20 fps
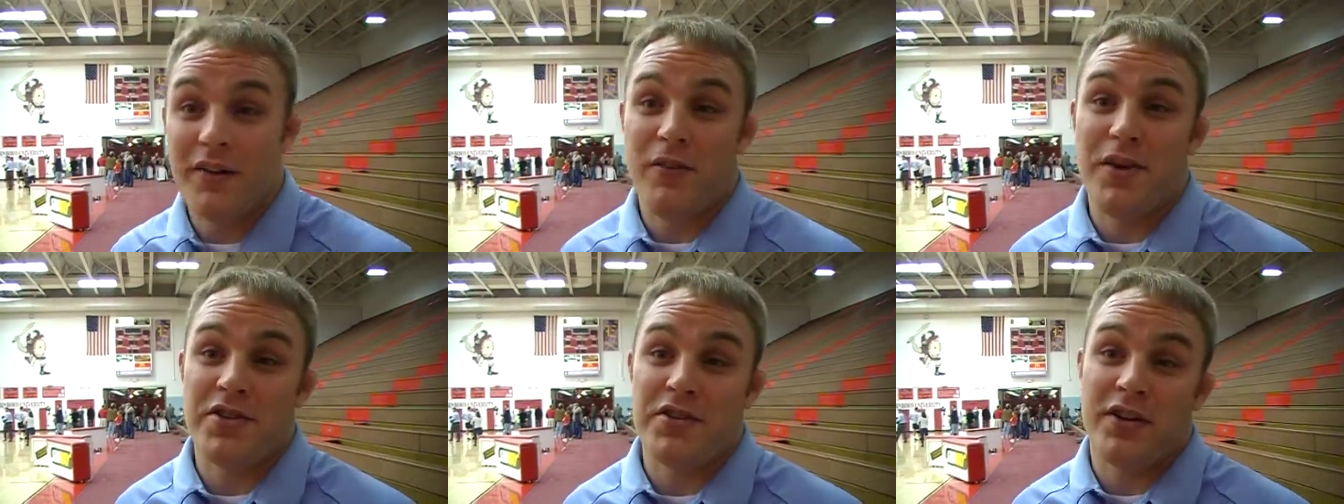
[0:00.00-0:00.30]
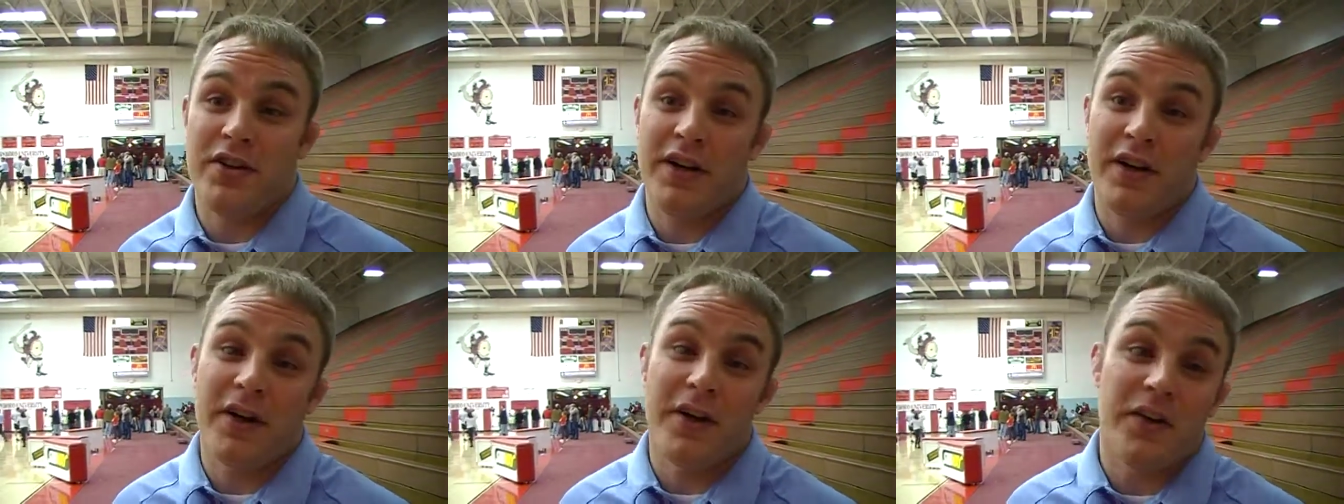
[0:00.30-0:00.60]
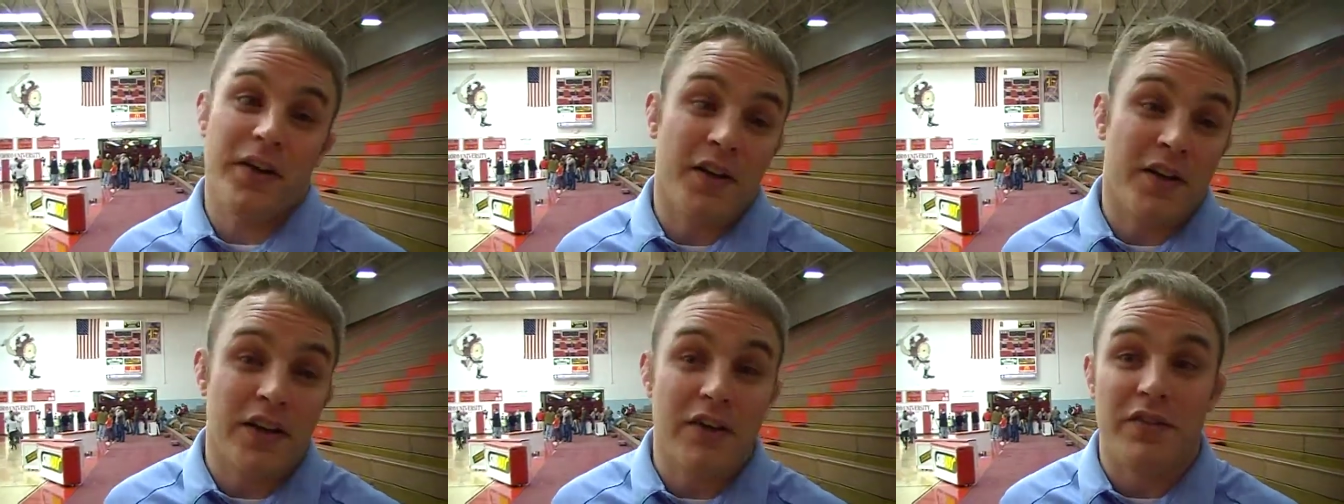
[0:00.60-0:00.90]
wrestle
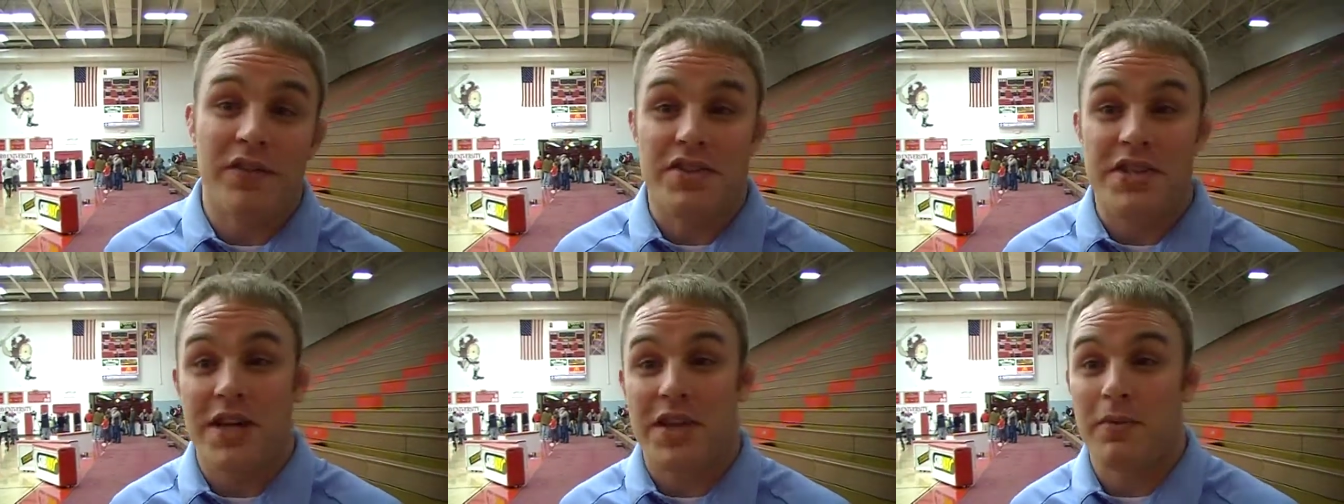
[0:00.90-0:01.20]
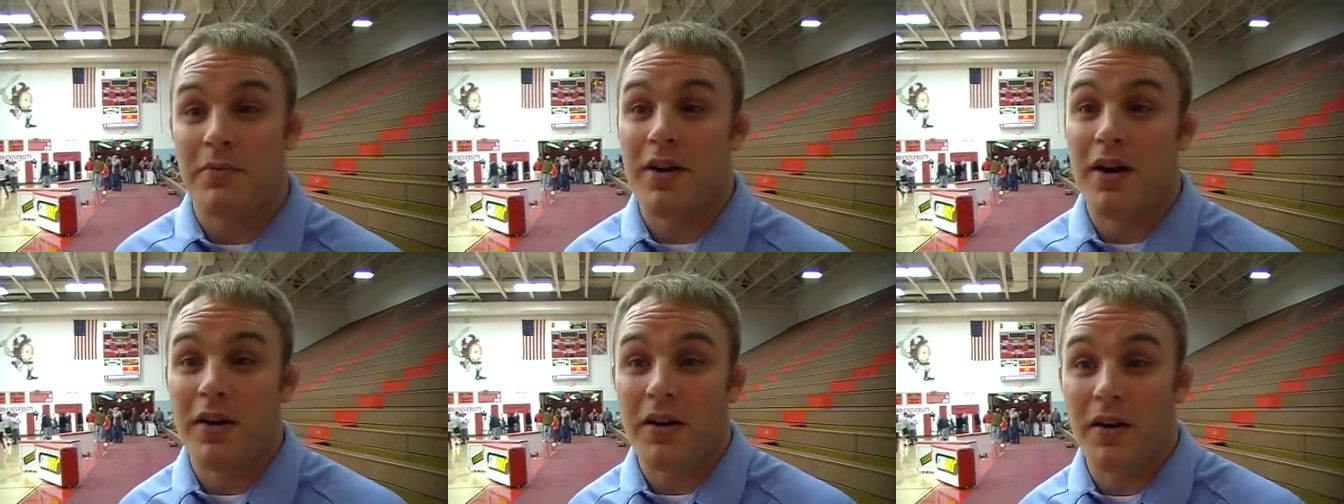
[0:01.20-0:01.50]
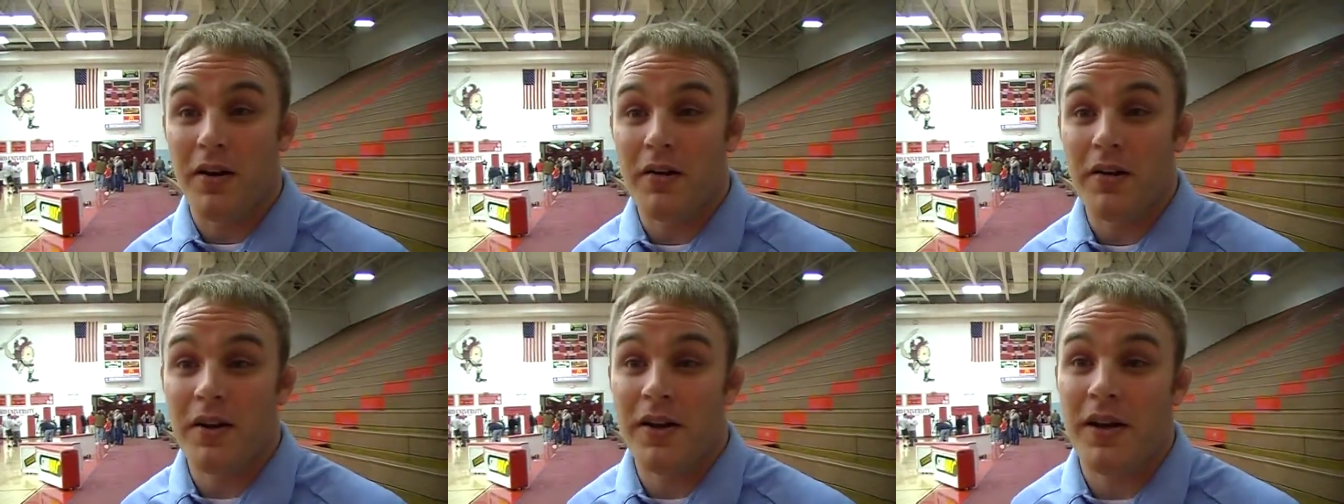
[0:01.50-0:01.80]
Clarion in Cleveland State
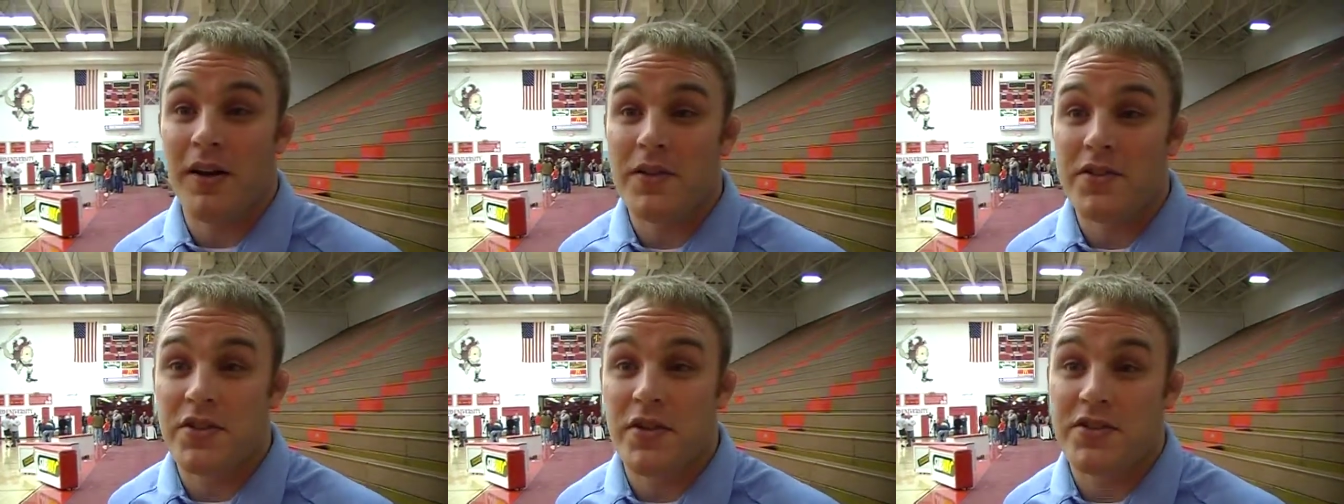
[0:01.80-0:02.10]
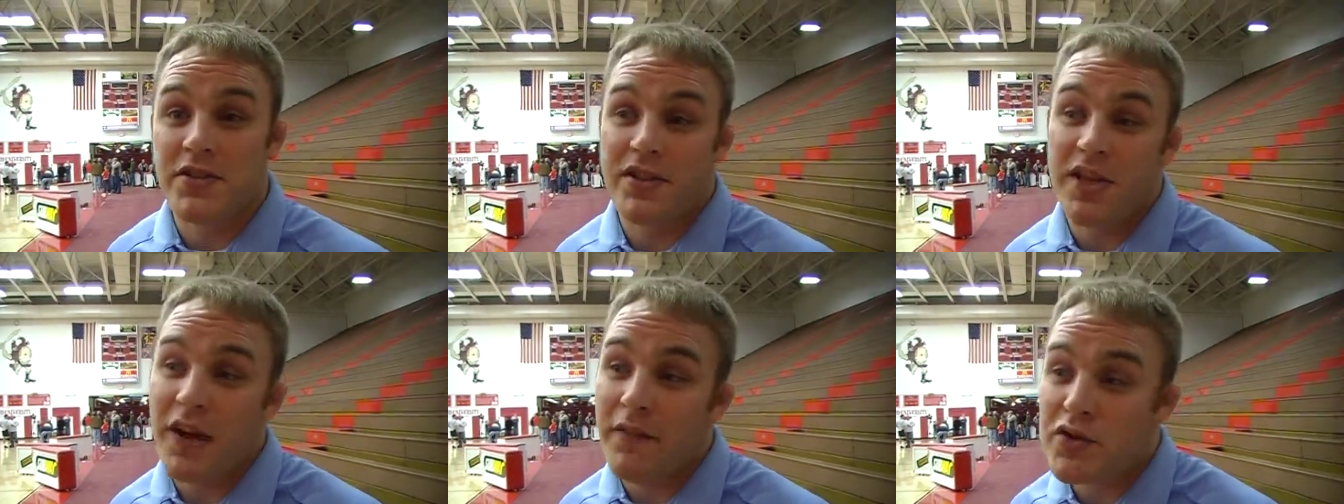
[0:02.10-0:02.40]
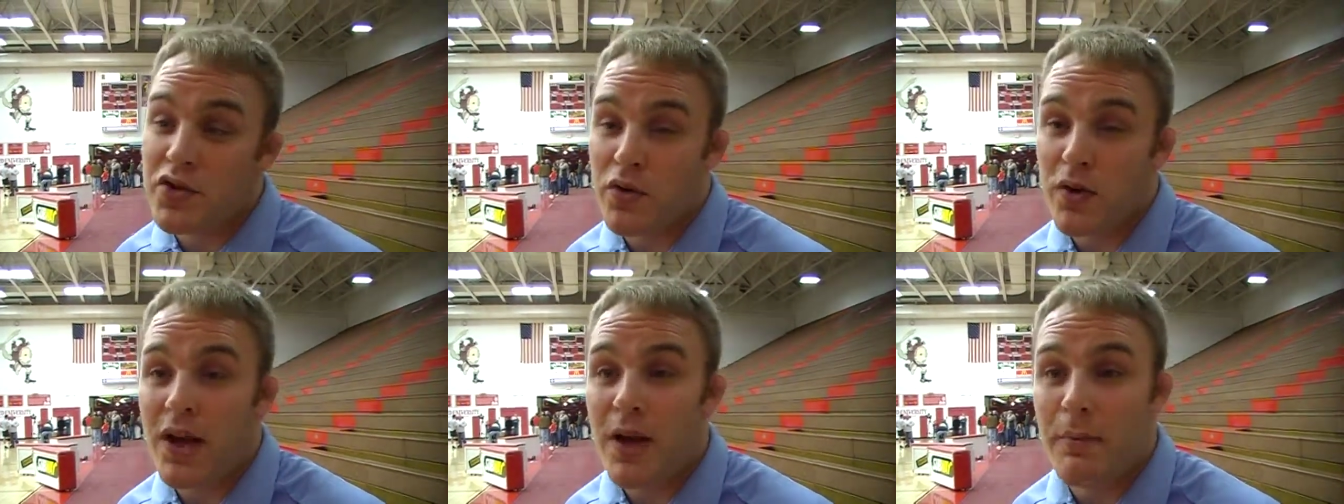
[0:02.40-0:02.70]
tomorrow, you know, so it's a
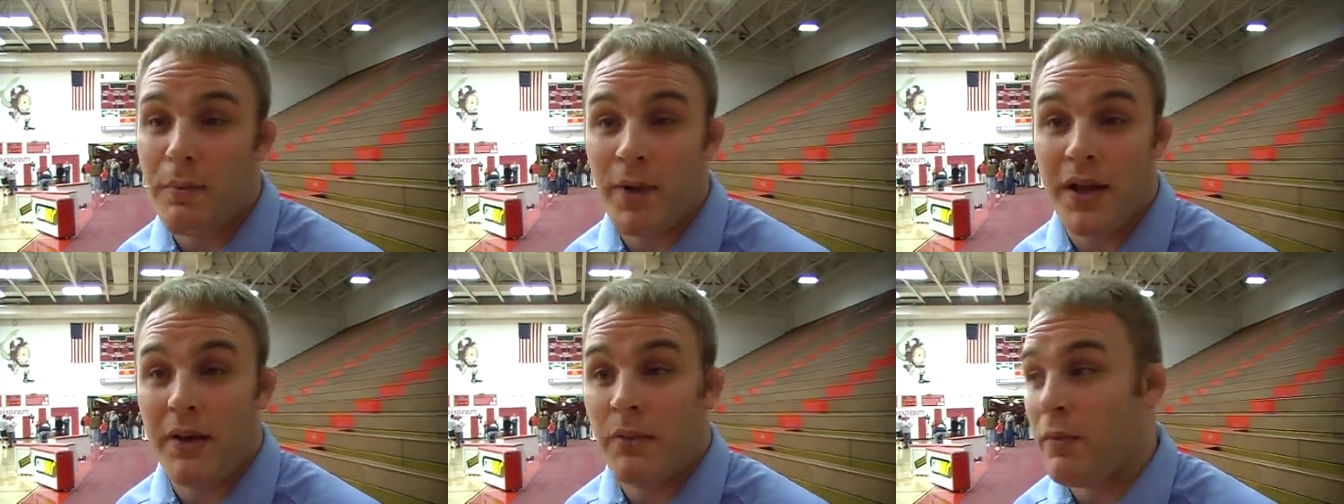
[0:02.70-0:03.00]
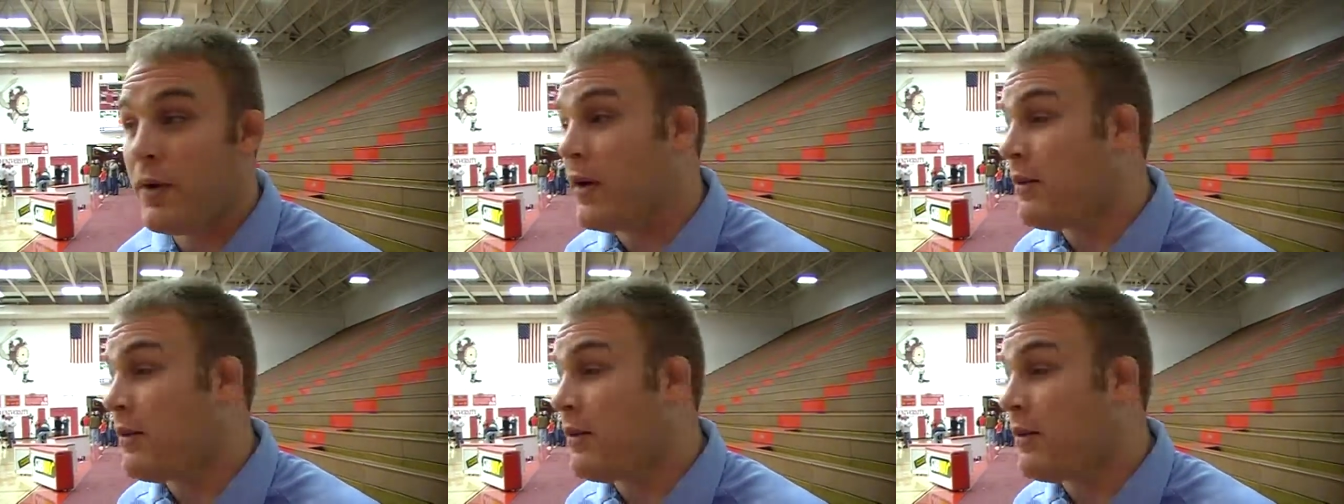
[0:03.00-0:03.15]
tough trip, but we